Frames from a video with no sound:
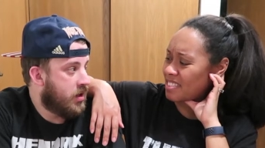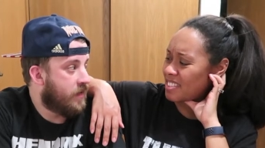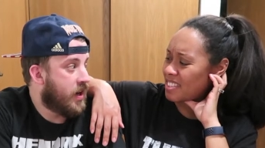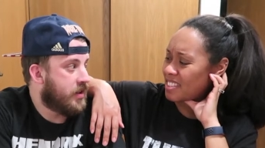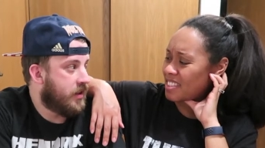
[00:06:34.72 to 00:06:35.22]

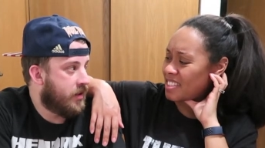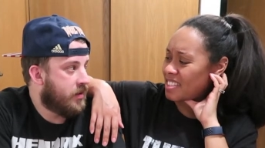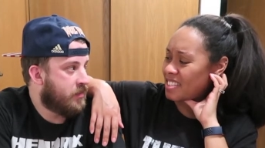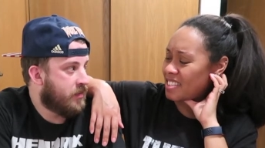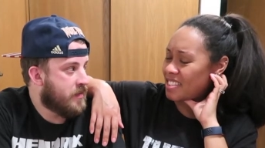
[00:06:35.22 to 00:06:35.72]
Speaker 1: If I did
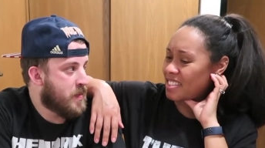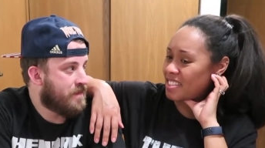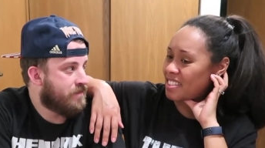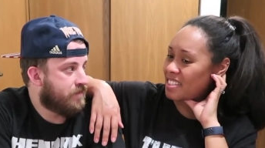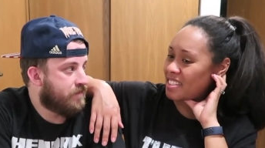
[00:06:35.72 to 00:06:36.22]
them,
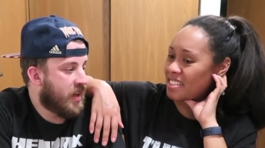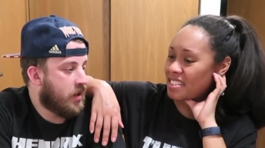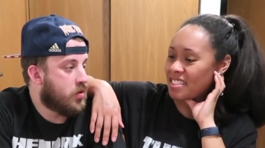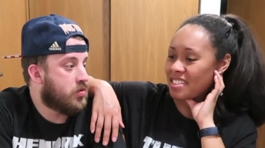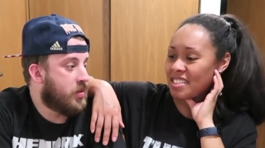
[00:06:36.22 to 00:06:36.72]

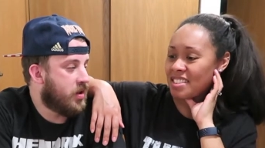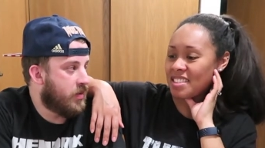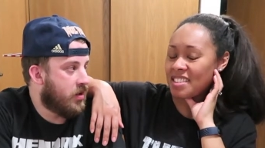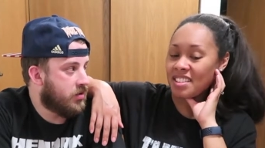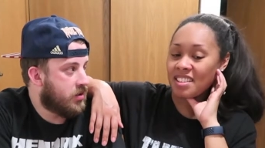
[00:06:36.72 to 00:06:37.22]
those would be your
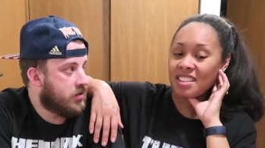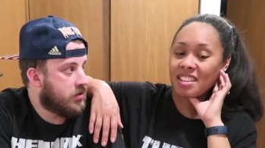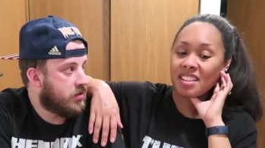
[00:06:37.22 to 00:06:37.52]
boundaries.